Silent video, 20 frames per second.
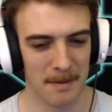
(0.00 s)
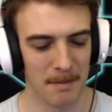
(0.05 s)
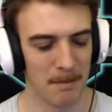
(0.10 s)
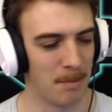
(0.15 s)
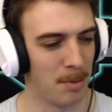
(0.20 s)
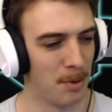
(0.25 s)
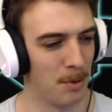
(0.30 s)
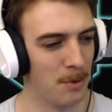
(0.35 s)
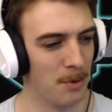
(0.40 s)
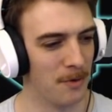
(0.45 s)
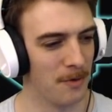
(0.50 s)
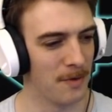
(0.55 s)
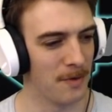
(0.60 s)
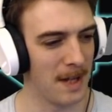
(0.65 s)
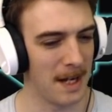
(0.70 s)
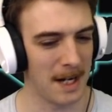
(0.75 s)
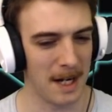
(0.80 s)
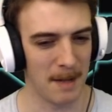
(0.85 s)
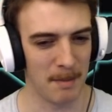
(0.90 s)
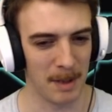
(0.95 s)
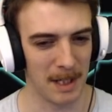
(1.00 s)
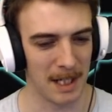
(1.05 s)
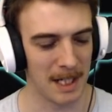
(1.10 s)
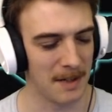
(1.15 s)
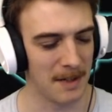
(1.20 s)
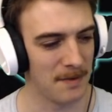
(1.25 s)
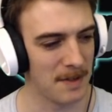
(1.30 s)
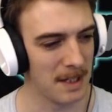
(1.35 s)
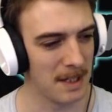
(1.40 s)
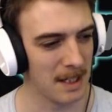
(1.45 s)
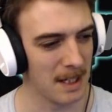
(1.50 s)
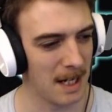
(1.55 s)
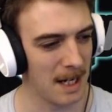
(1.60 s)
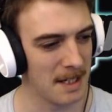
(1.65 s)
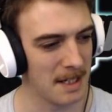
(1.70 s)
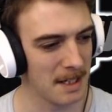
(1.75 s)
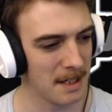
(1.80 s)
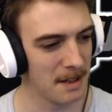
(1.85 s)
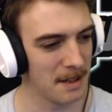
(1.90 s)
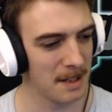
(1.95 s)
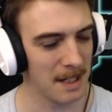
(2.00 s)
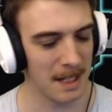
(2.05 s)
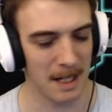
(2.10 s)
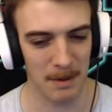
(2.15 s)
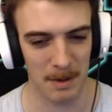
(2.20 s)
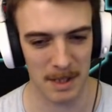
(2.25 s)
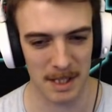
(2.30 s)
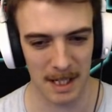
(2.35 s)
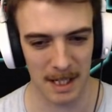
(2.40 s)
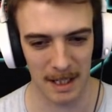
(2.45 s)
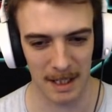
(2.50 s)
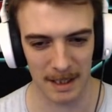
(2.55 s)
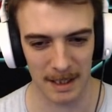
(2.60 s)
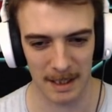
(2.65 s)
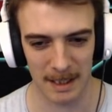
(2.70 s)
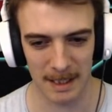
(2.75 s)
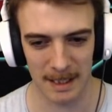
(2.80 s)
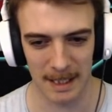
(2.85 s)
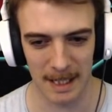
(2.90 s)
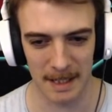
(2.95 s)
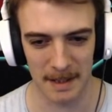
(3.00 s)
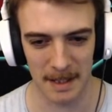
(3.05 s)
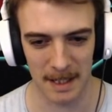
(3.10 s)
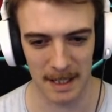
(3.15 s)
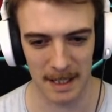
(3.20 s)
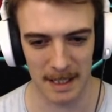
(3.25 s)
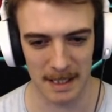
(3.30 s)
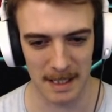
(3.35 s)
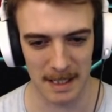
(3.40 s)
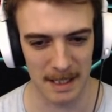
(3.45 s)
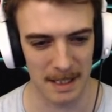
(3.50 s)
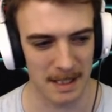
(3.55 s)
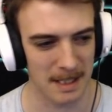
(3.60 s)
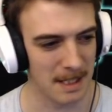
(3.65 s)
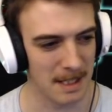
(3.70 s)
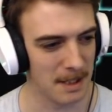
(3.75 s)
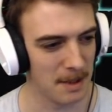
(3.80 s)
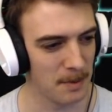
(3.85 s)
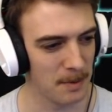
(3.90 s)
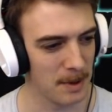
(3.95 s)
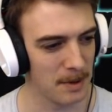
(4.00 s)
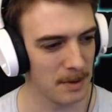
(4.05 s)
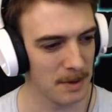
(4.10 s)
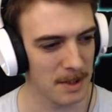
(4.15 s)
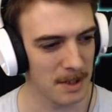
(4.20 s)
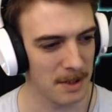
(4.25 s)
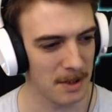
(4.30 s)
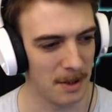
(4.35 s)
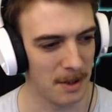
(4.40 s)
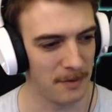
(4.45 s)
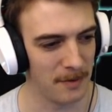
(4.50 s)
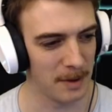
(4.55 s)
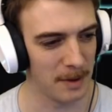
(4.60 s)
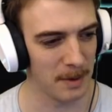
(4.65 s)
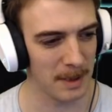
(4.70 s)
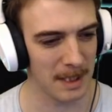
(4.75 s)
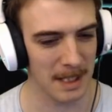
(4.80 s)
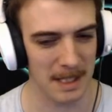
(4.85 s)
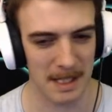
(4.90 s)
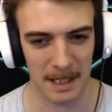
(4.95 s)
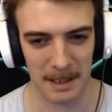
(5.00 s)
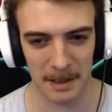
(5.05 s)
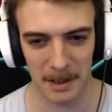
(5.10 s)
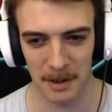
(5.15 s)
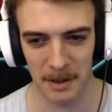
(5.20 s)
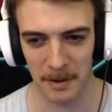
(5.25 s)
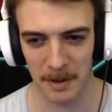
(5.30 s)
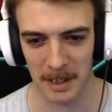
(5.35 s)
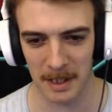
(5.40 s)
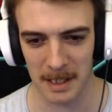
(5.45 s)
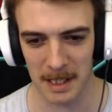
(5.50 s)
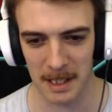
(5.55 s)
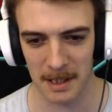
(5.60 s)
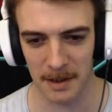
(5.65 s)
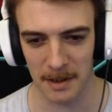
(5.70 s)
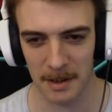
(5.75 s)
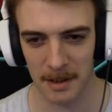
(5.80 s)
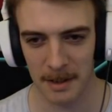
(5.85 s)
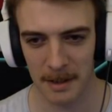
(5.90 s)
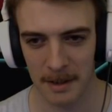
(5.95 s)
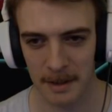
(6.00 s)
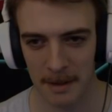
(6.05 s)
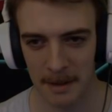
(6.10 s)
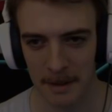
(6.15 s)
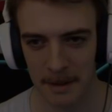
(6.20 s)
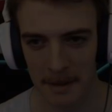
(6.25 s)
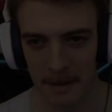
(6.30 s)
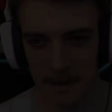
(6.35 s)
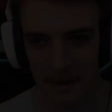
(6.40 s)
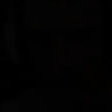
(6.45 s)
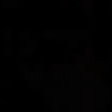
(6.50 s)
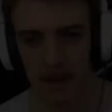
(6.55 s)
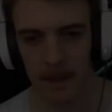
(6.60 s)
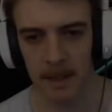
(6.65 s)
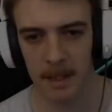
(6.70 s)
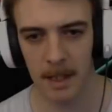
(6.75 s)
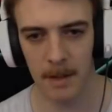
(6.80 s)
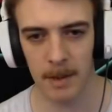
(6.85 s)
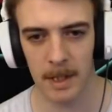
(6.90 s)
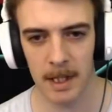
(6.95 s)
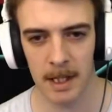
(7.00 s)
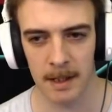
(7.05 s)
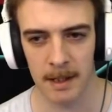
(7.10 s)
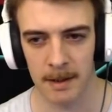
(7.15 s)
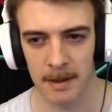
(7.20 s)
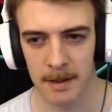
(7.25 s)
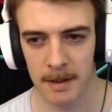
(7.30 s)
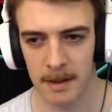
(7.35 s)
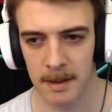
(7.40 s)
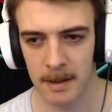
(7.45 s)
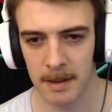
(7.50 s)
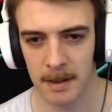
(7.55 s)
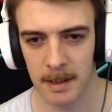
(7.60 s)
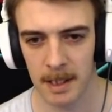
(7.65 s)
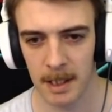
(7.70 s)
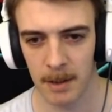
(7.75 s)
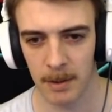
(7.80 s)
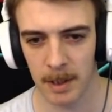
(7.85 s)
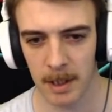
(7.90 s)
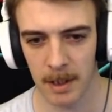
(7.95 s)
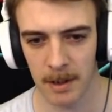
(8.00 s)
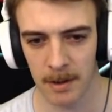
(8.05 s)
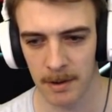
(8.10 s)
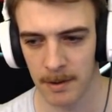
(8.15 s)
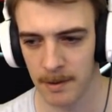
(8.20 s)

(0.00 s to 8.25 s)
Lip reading: prove that I believed in the idea that I was selling that I entered this and did well. So hopefully we can take the whole thing down. There we are. Here we go.